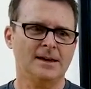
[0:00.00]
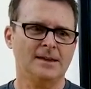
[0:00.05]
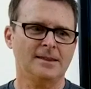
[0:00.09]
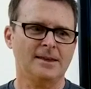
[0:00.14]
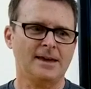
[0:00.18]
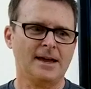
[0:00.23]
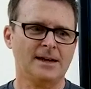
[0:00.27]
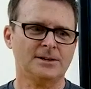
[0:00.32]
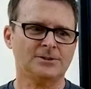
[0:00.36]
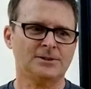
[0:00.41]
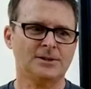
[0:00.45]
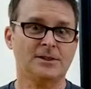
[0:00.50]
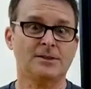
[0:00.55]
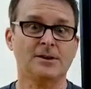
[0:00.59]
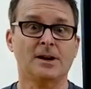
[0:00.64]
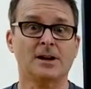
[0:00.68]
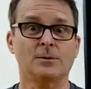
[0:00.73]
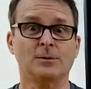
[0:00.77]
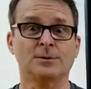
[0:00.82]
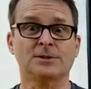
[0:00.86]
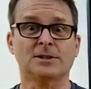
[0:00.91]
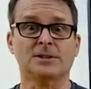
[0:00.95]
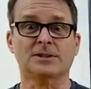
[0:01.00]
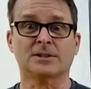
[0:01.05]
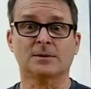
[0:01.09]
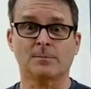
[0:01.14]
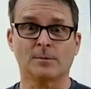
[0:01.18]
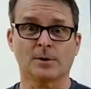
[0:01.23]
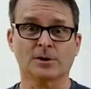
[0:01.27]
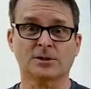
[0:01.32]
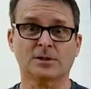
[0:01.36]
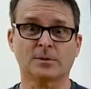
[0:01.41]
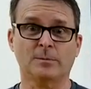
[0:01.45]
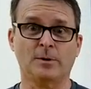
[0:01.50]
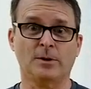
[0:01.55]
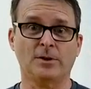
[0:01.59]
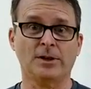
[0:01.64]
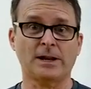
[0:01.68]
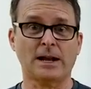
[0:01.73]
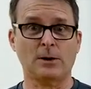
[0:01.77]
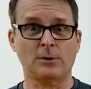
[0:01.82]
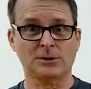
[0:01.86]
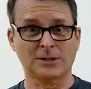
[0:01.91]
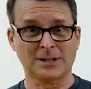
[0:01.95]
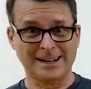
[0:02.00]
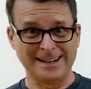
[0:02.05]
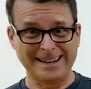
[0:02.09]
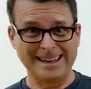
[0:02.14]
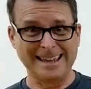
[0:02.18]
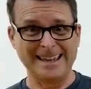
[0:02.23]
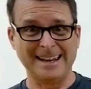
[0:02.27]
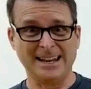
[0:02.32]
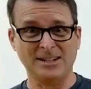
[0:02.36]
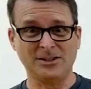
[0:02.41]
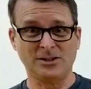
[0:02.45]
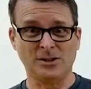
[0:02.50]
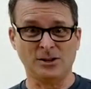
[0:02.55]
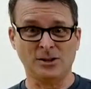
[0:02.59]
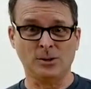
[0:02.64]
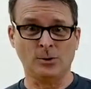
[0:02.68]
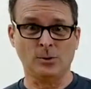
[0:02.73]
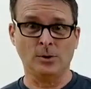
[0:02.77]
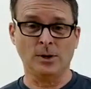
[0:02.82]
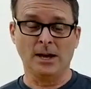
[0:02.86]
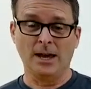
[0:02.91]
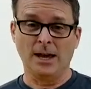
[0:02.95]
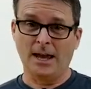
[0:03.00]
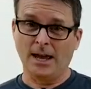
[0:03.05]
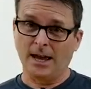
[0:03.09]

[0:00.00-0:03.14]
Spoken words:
They actually thought it was a submersible that I was going to get into